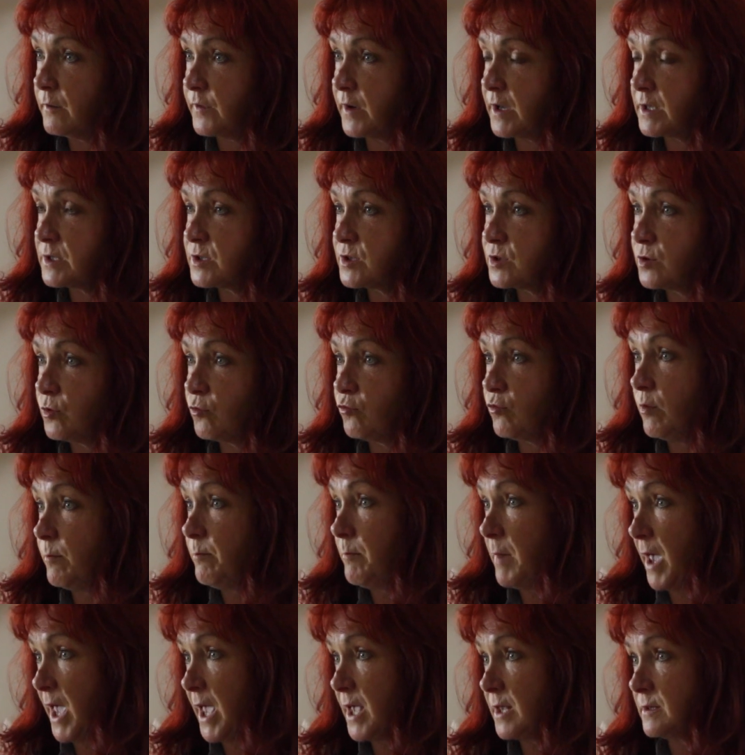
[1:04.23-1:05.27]
of us
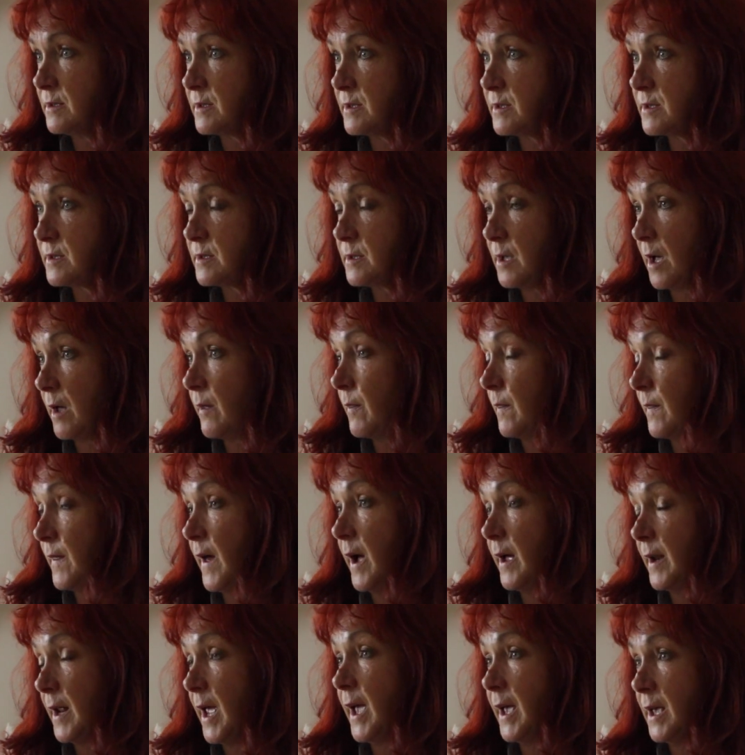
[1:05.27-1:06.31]
remains at
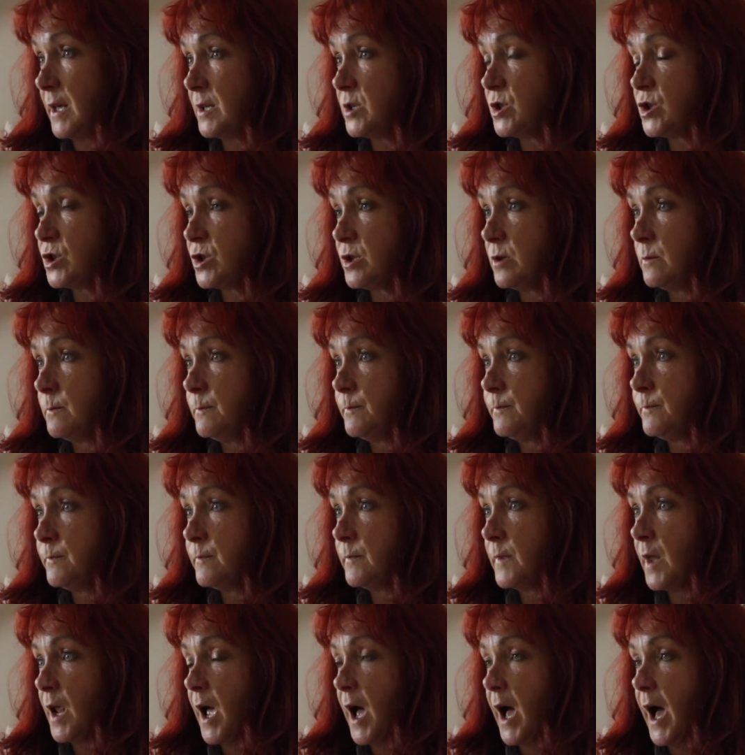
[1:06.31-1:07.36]
that age
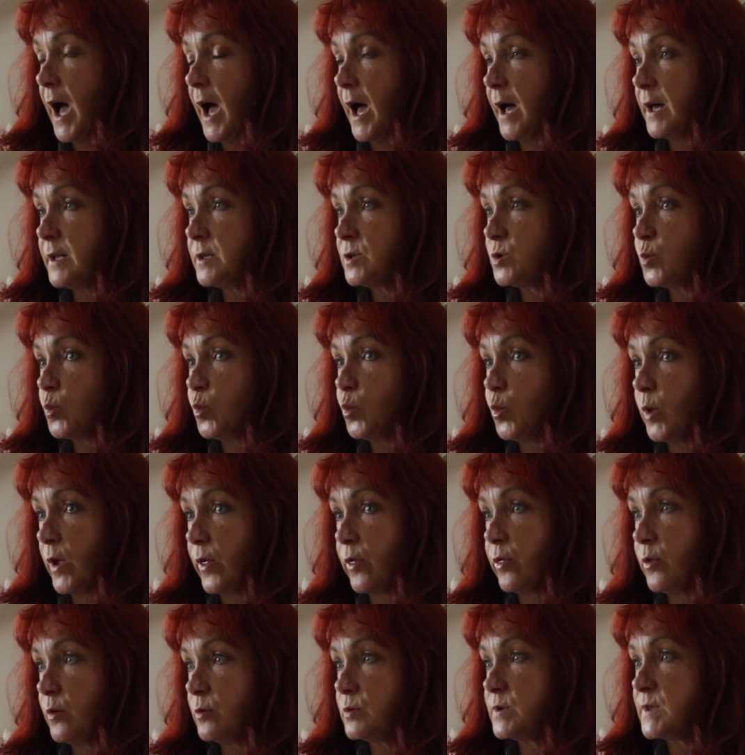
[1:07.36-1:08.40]
and
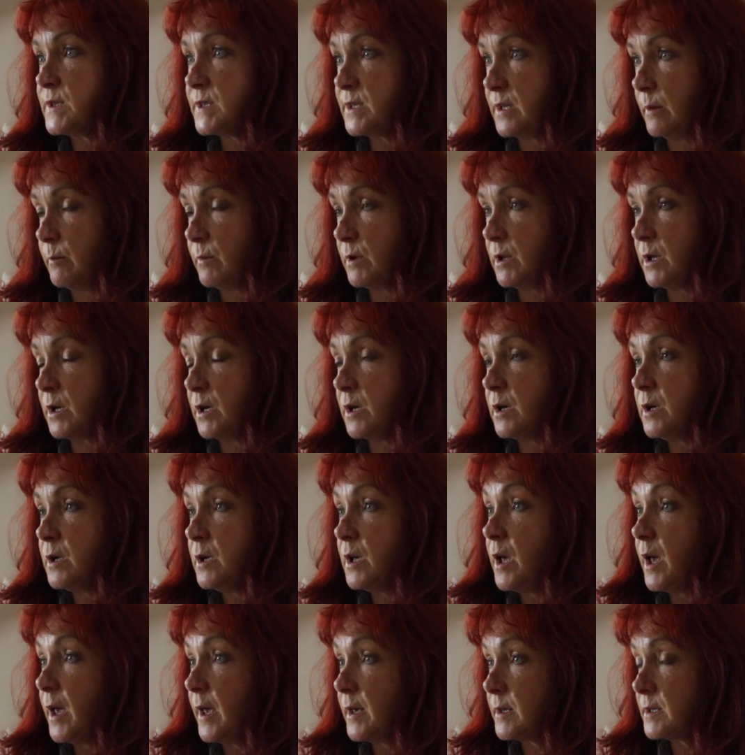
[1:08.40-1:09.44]
with those similar
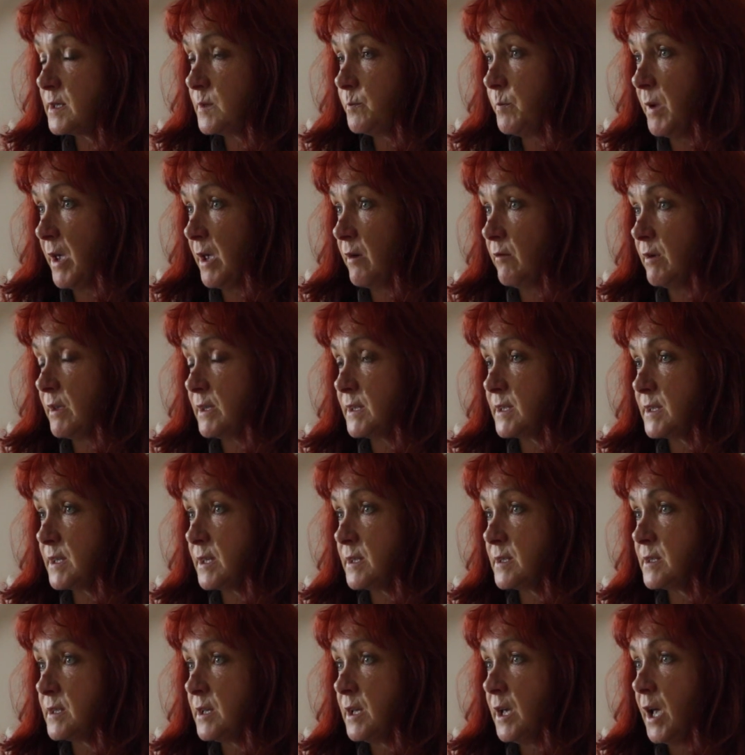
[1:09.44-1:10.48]

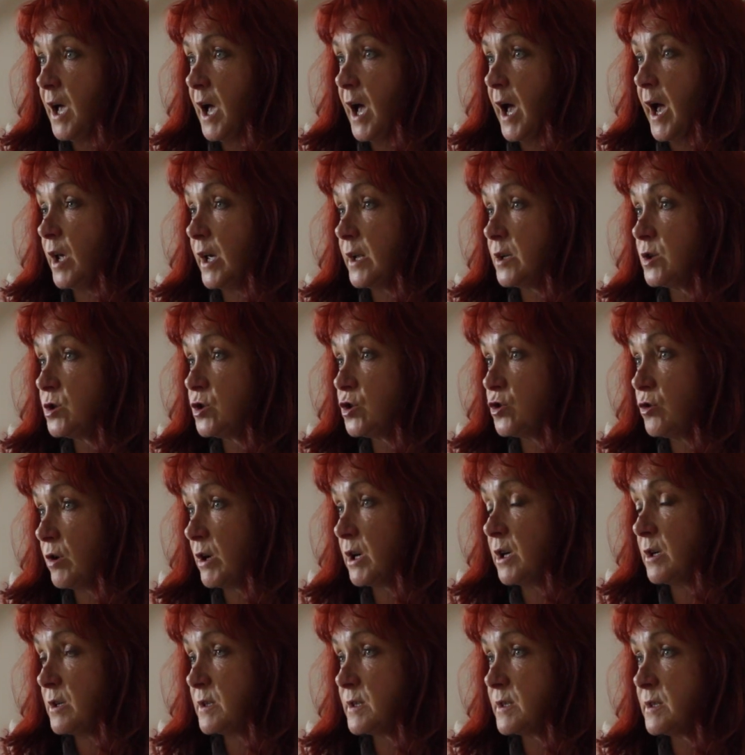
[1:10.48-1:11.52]
experiences and
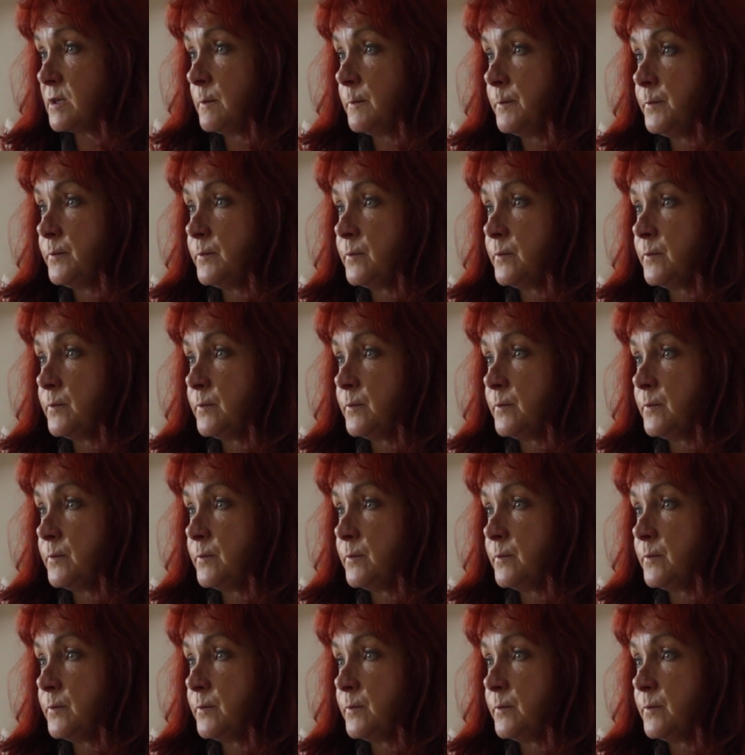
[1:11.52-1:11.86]
triggers.